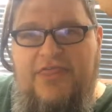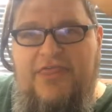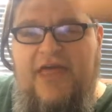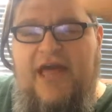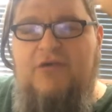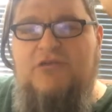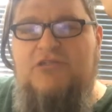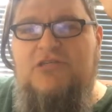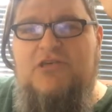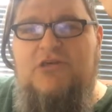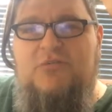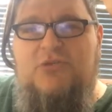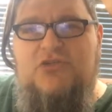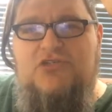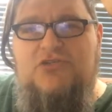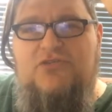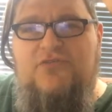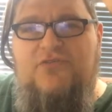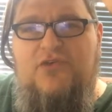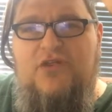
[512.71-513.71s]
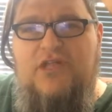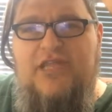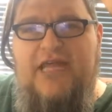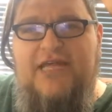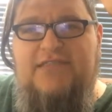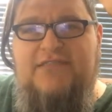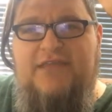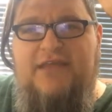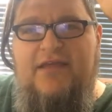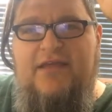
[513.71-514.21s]
that was a commercial for
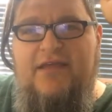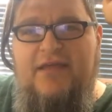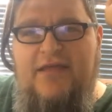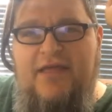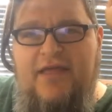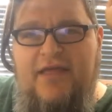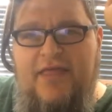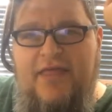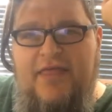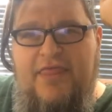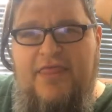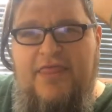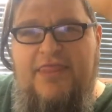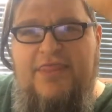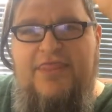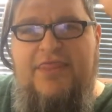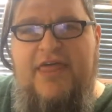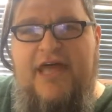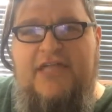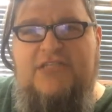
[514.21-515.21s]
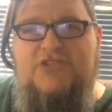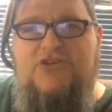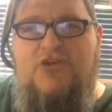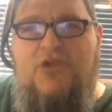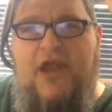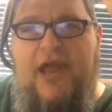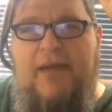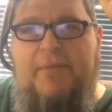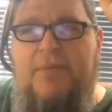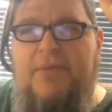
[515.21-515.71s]
Alexa. That's
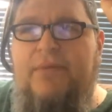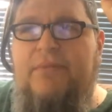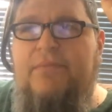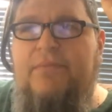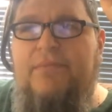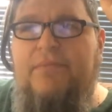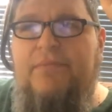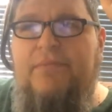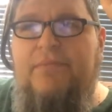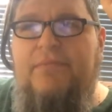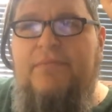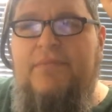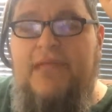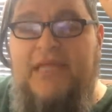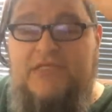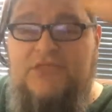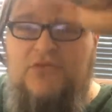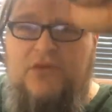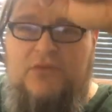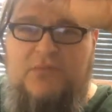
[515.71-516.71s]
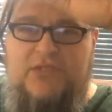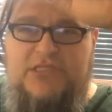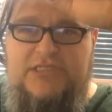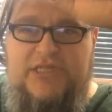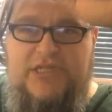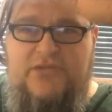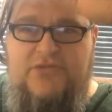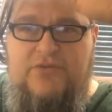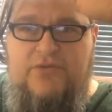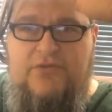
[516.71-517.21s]
crap. That's why I'm
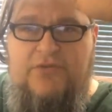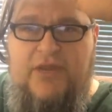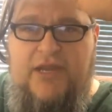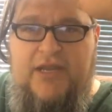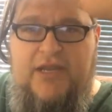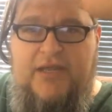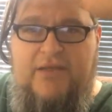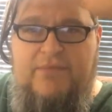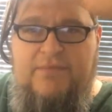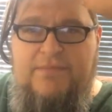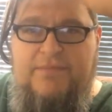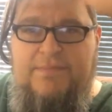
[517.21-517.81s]
listening to it right now.